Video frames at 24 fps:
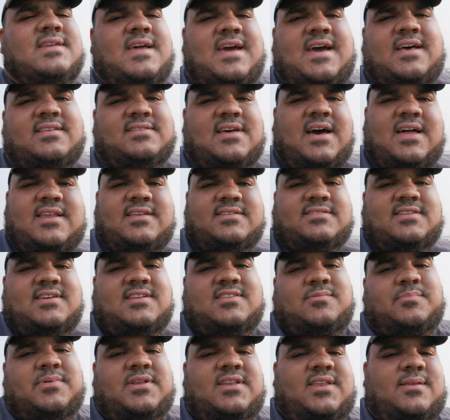has honestly,
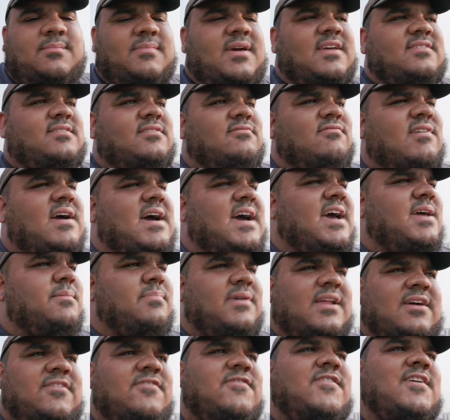it's been an amazing ride,
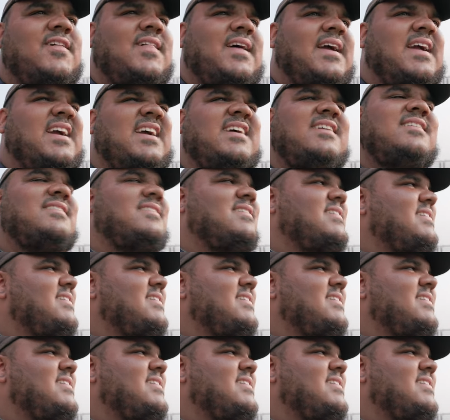but I feel like